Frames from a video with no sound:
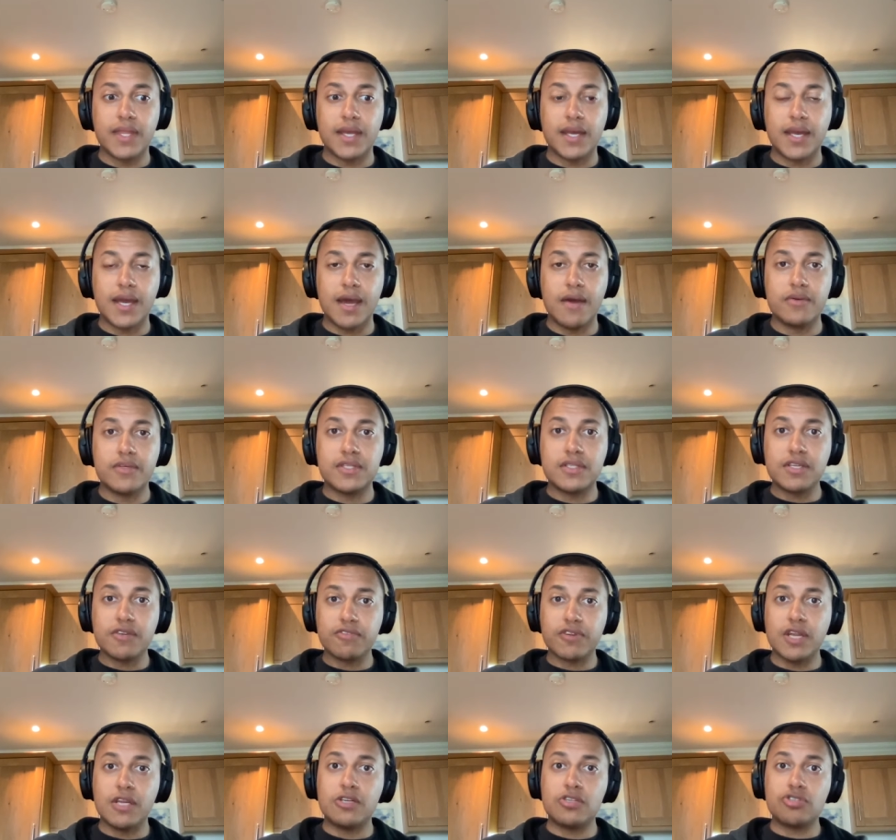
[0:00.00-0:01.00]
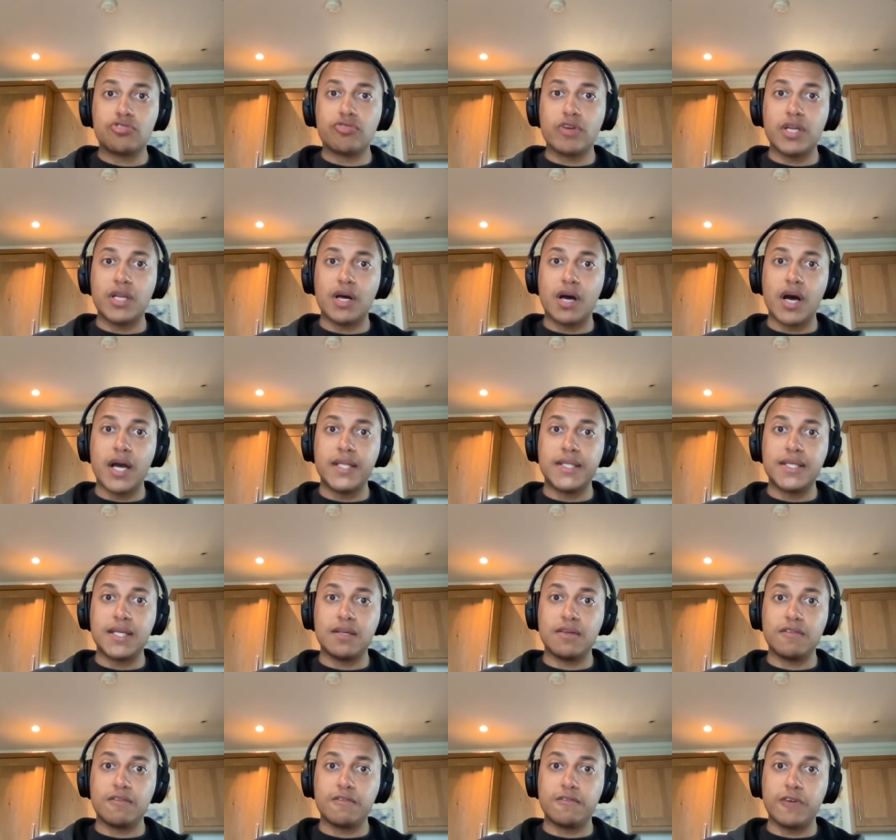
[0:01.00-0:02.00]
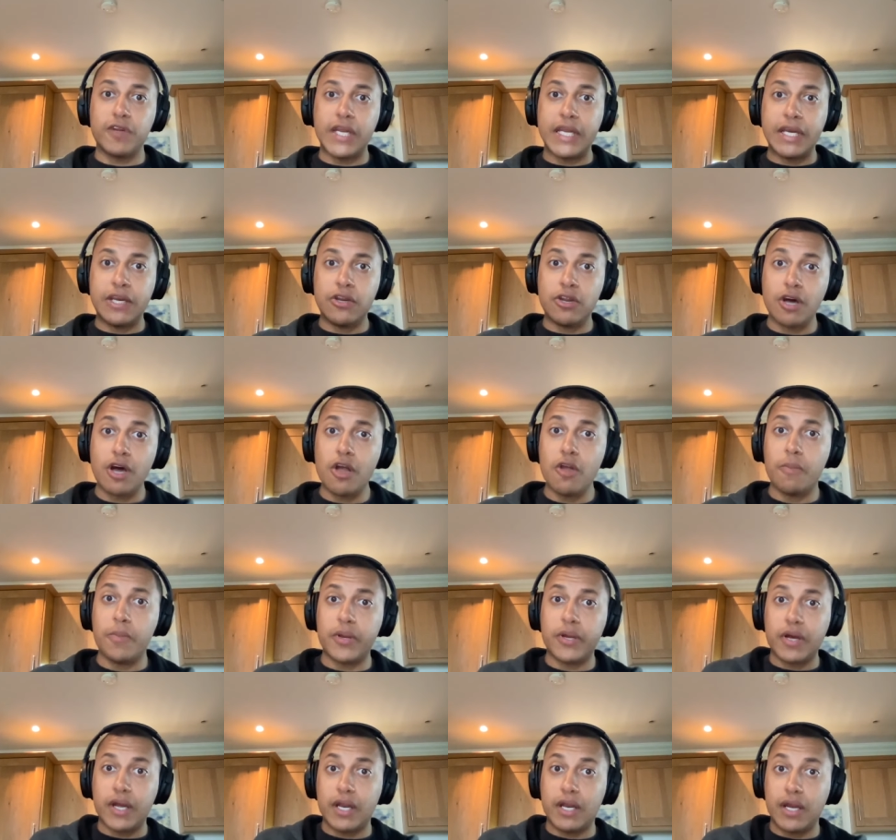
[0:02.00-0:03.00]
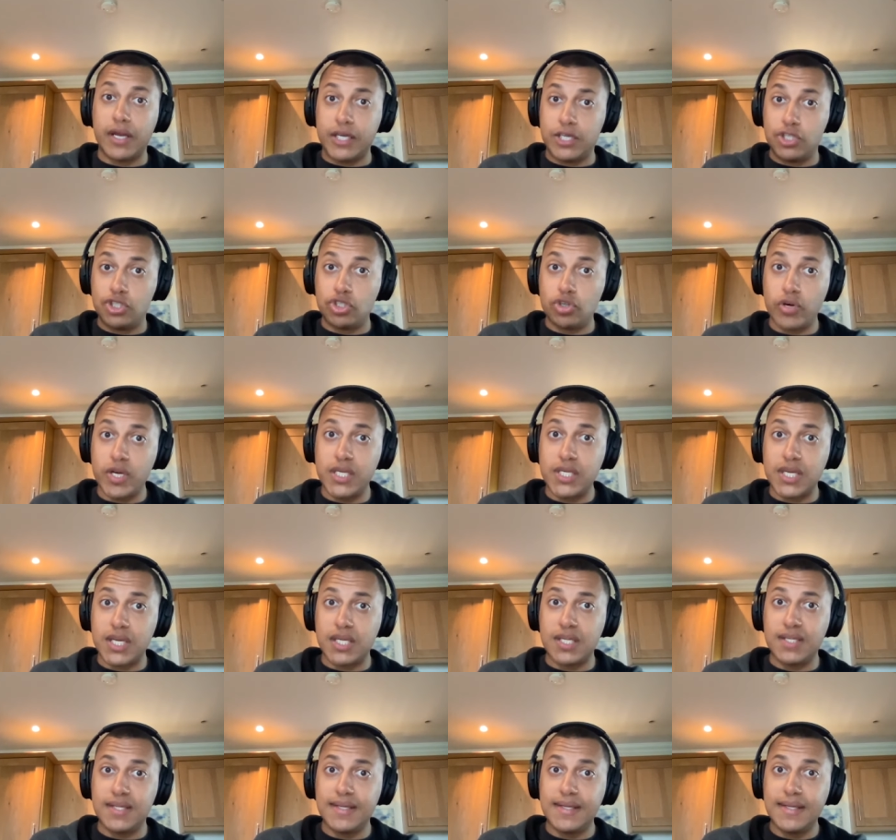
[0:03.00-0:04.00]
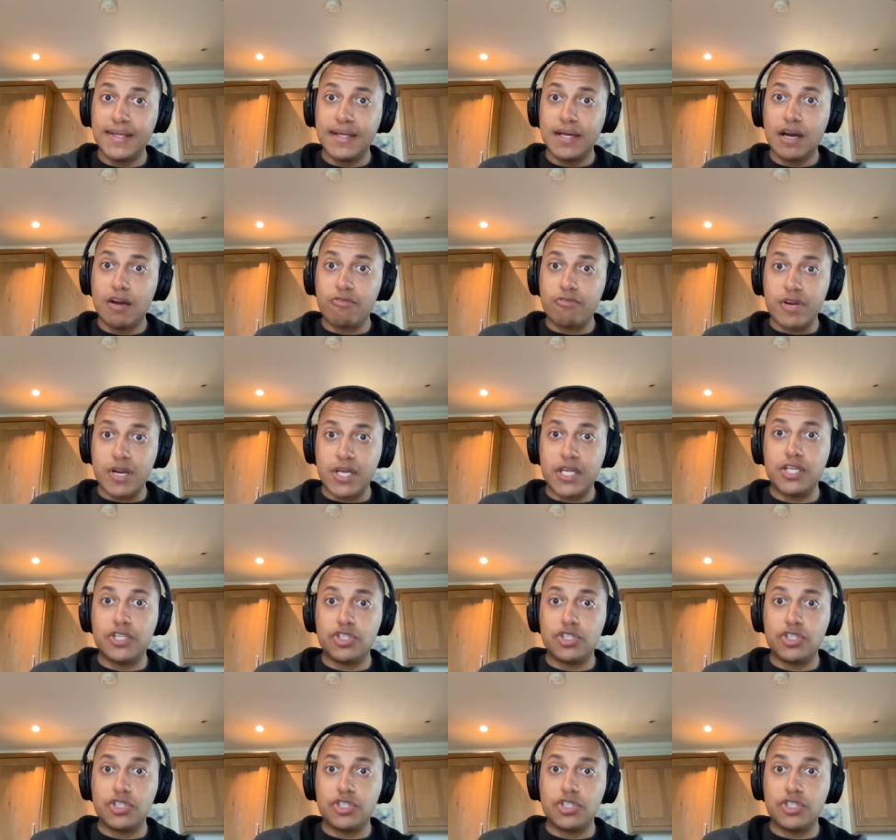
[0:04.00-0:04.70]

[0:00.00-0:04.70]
Okay, it was a different industry that I didn't fully know, but I enjoyed it. I really